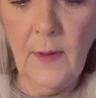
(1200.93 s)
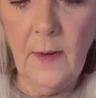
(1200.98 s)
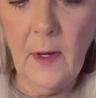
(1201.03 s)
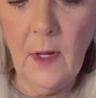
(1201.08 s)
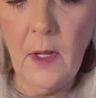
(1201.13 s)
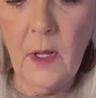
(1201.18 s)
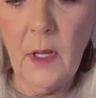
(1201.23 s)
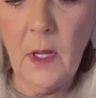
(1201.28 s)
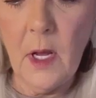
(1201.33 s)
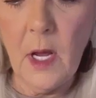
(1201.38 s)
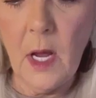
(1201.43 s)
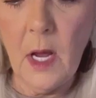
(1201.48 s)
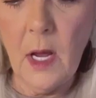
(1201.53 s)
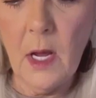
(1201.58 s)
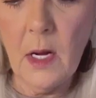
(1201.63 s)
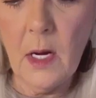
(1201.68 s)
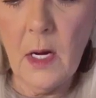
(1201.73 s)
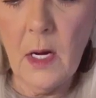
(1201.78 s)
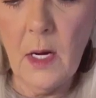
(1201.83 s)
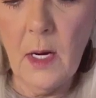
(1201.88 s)
Around the
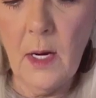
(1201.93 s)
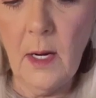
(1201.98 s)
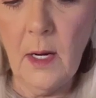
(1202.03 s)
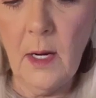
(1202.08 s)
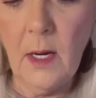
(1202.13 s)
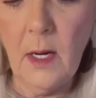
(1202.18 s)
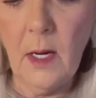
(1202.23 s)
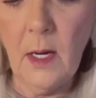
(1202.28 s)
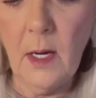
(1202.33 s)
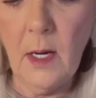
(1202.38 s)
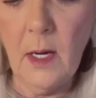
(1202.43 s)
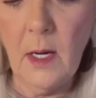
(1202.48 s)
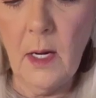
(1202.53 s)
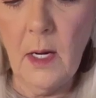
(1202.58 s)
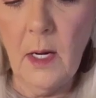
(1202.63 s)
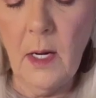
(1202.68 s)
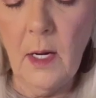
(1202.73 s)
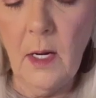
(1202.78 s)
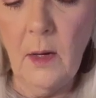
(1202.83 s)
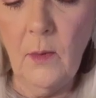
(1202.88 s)
Clock.
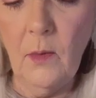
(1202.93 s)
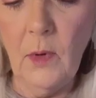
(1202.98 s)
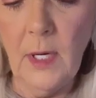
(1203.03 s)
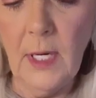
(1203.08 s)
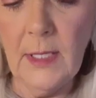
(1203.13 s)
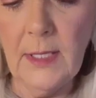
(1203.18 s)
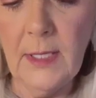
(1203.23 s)
What'd